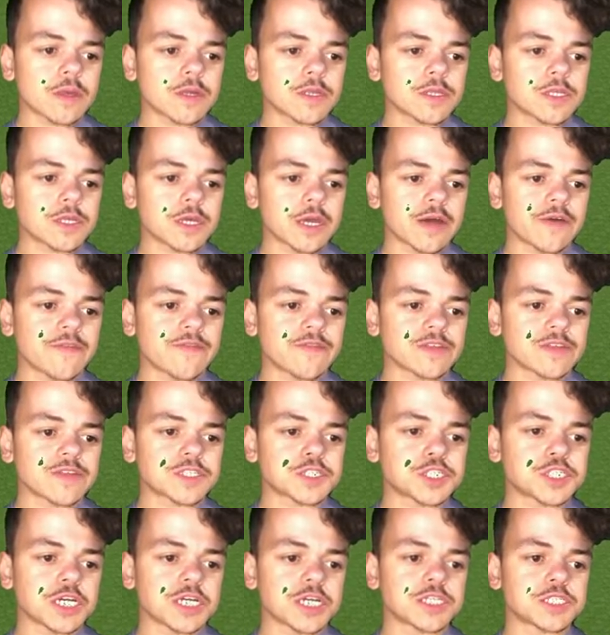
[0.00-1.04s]
do you have a
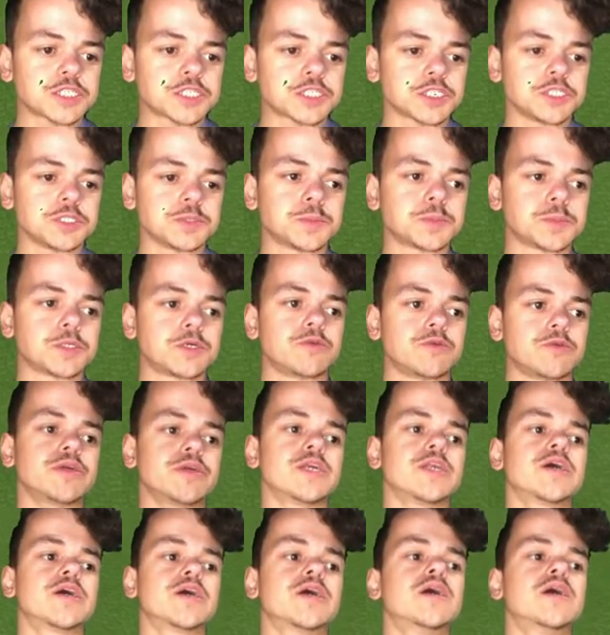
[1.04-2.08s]
suggestion for arena?